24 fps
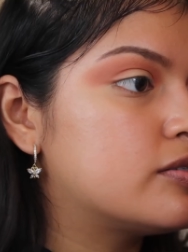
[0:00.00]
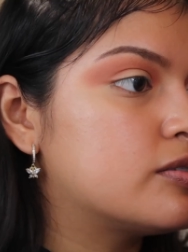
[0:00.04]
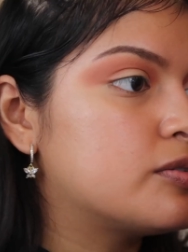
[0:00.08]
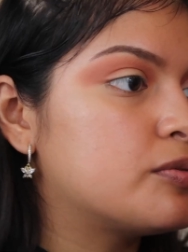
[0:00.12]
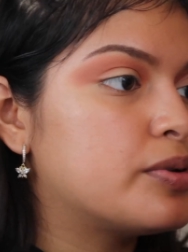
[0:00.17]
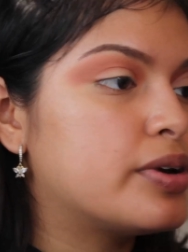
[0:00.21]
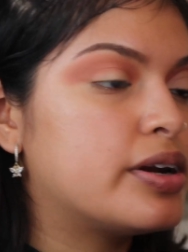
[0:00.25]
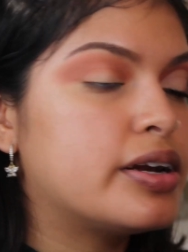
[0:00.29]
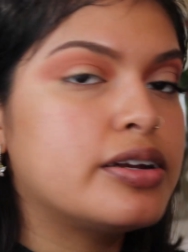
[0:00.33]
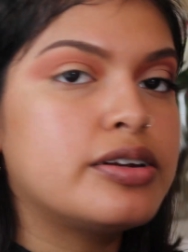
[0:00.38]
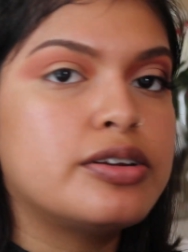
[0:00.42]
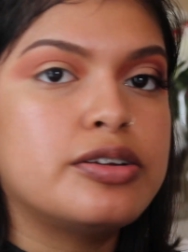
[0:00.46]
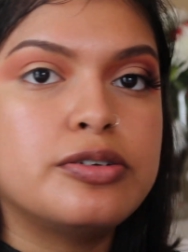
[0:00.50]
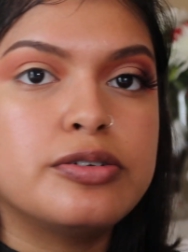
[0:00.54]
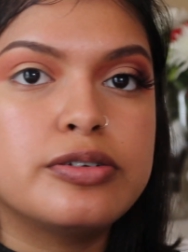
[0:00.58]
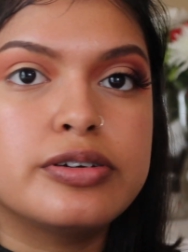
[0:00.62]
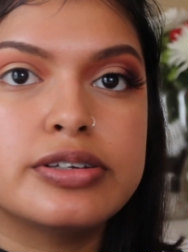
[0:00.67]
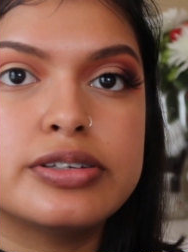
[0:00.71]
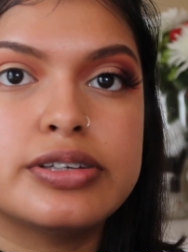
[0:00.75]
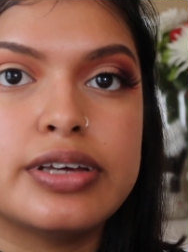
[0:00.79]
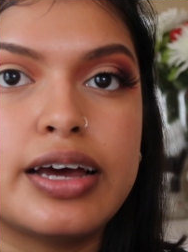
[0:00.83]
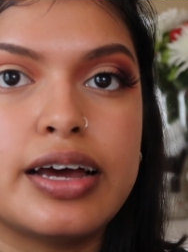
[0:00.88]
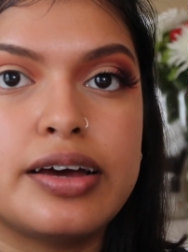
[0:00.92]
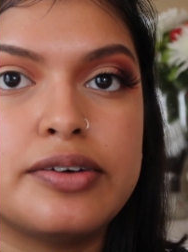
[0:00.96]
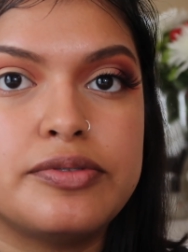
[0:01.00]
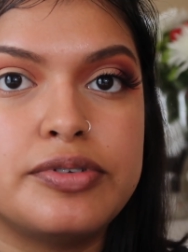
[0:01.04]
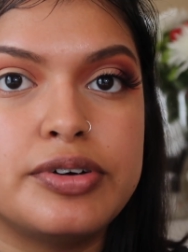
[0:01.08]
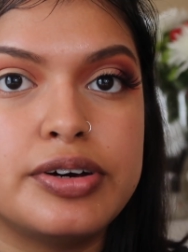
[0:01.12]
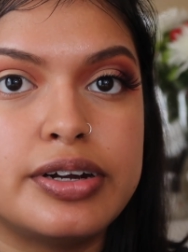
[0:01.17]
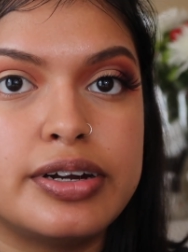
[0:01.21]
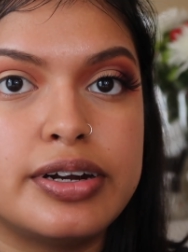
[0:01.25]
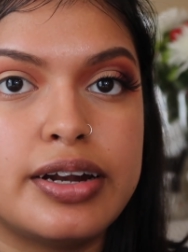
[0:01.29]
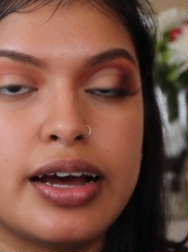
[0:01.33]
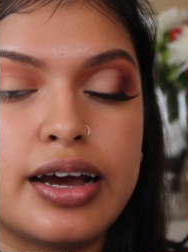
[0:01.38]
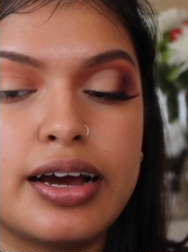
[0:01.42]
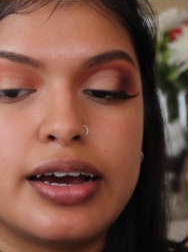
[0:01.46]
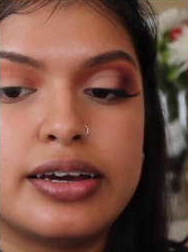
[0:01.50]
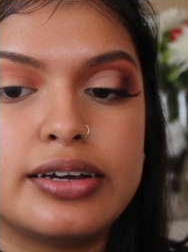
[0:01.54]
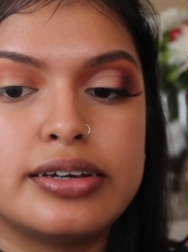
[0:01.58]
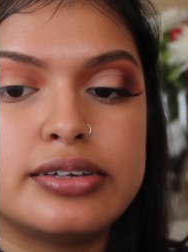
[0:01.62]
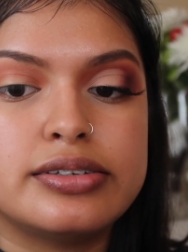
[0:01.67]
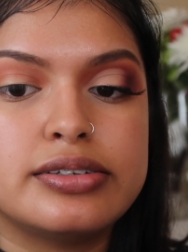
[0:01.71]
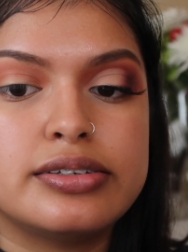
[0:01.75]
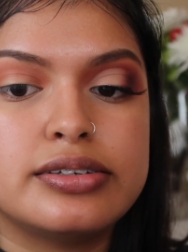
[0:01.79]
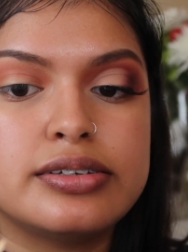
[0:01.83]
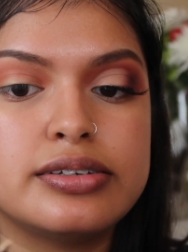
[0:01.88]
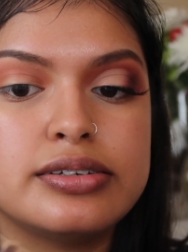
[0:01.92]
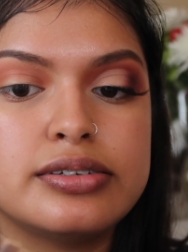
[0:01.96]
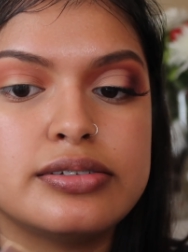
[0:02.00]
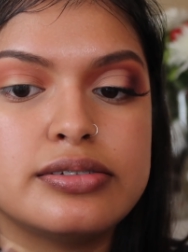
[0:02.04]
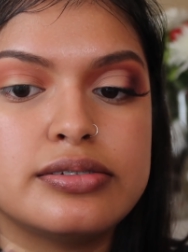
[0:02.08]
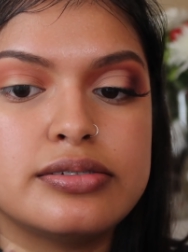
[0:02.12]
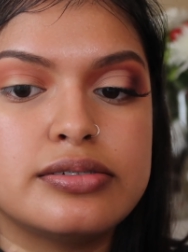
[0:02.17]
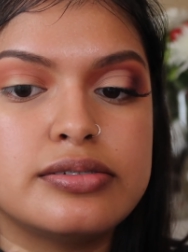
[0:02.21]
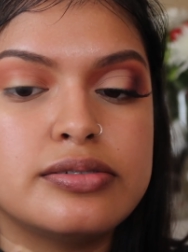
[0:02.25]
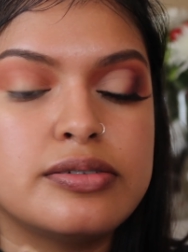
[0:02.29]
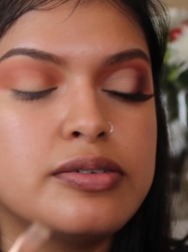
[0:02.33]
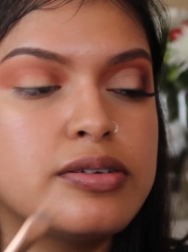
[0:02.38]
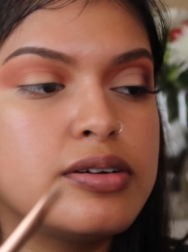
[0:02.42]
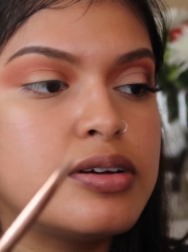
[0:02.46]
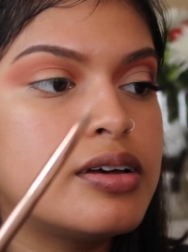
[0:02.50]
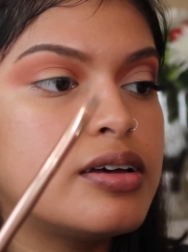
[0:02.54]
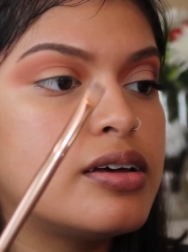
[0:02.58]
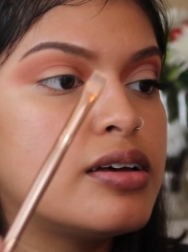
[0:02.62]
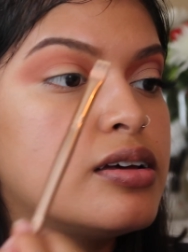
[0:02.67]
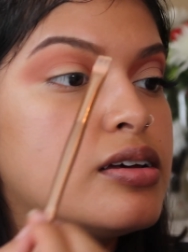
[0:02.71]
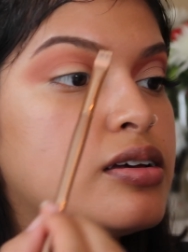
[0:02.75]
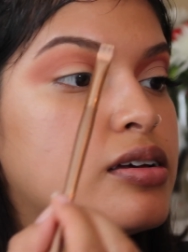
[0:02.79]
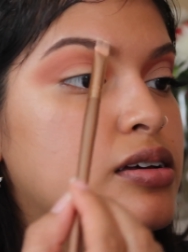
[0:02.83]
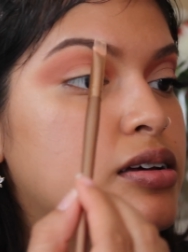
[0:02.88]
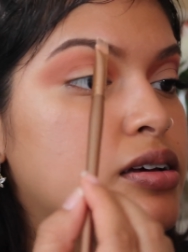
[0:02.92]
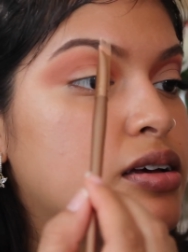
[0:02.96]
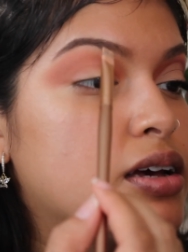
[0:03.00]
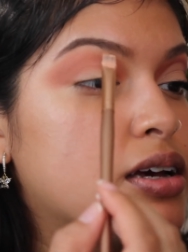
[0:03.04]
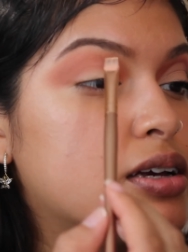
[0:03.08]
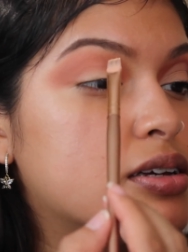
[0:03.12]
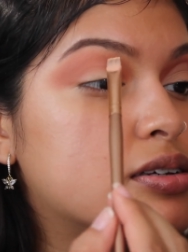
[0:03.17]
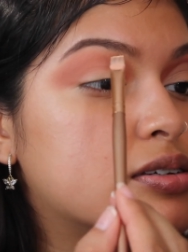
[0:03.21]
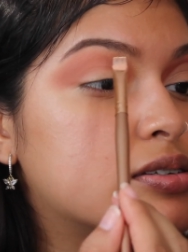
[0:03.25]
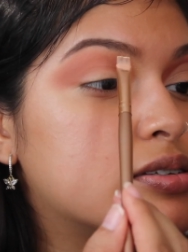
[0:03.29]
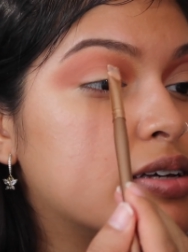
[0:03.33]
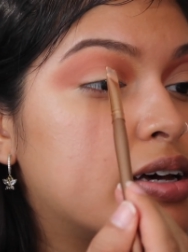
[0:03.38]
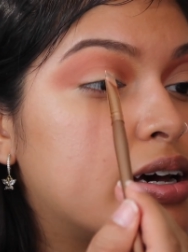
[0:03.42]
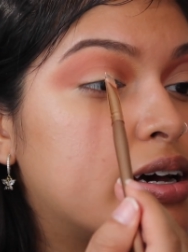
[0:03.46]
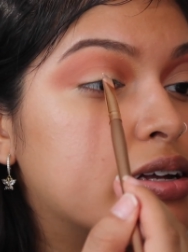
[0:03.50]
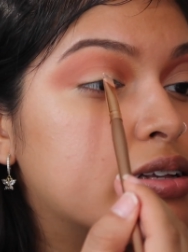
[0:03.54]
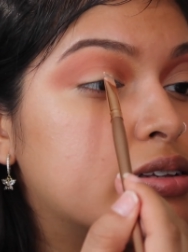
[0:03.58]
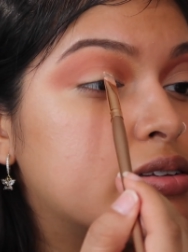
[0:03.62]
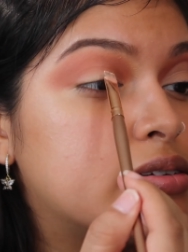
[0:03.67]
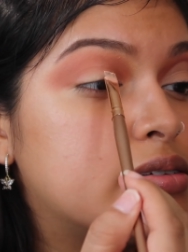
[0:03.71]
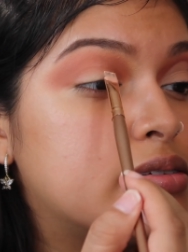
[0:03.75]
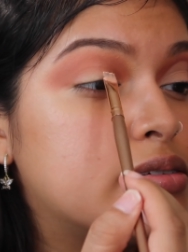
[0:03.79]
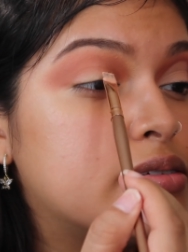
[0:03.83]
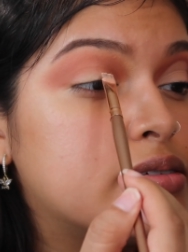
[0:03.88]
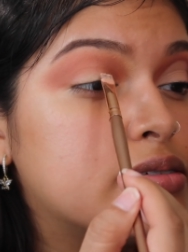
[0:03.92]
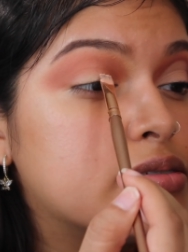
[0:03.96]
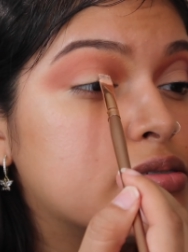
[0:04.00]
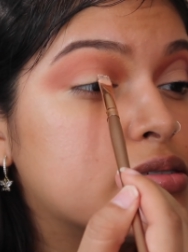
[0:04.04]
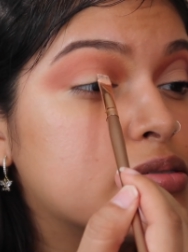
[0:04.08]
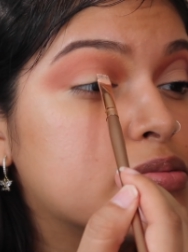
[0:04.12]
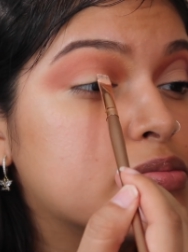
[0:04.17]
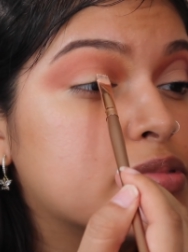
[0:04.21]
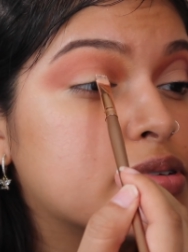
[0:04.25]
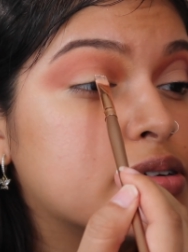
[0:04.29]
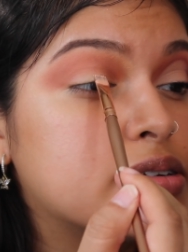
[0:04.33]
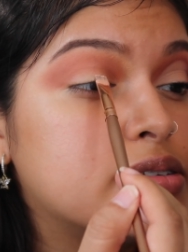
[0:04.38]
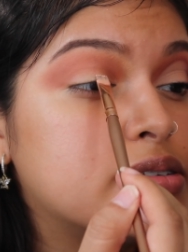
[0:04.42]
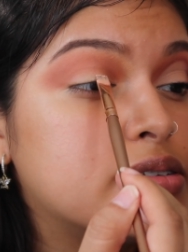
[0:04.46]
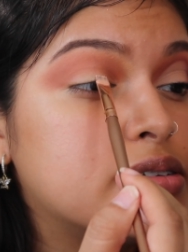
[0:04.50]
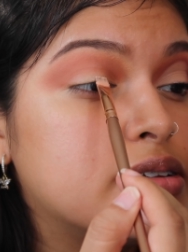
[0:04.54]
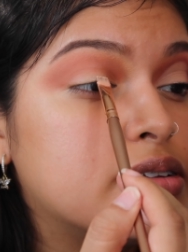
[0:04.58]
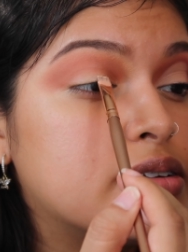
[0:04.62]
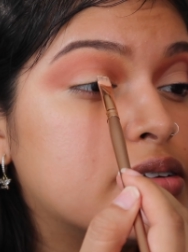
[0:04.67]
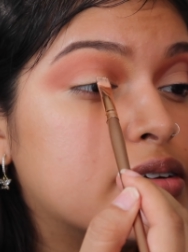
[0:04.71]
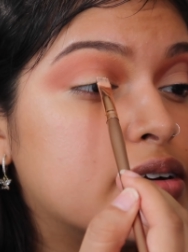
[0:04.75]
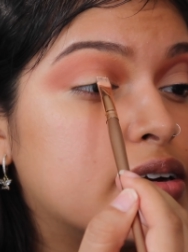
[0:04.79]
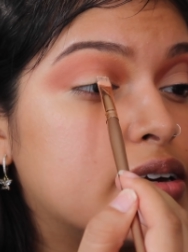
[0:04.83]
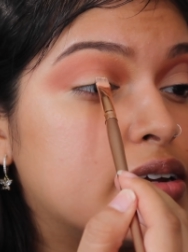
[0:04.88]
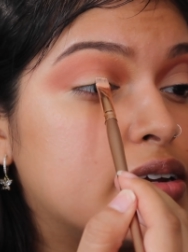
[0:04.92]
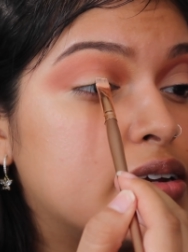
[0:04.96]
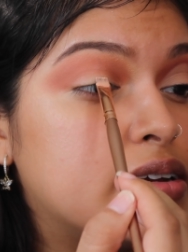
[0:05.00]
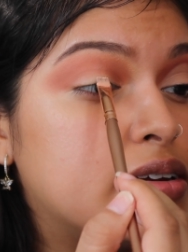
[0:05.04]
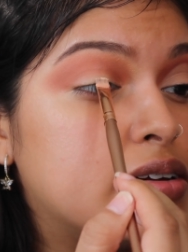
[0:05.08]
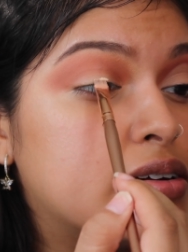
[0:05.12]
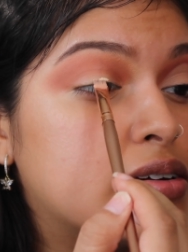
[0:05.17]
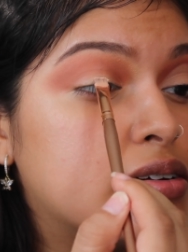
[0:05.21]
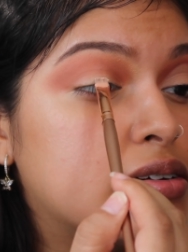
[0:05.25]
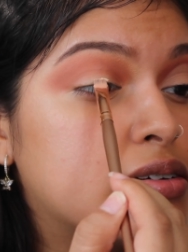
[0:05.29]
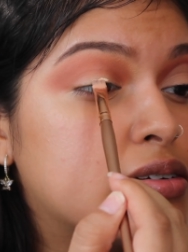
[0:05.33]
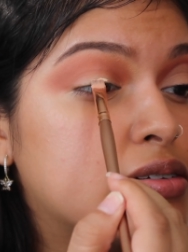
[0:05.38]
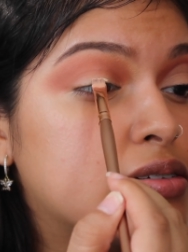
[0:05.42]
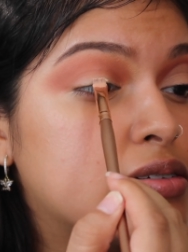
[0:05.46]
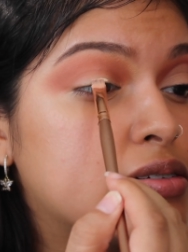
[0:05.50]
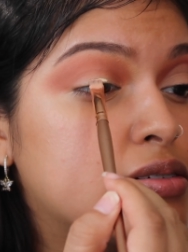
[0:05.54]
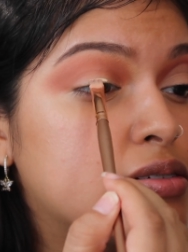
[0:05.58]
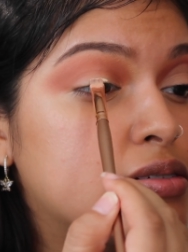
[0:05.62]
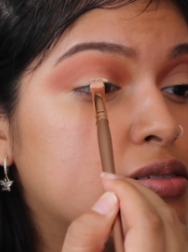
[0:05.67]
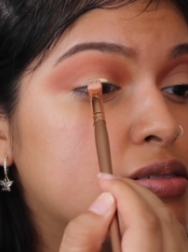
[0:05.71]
so what I do, because I have hooded eyes, is I just add some concealer right here.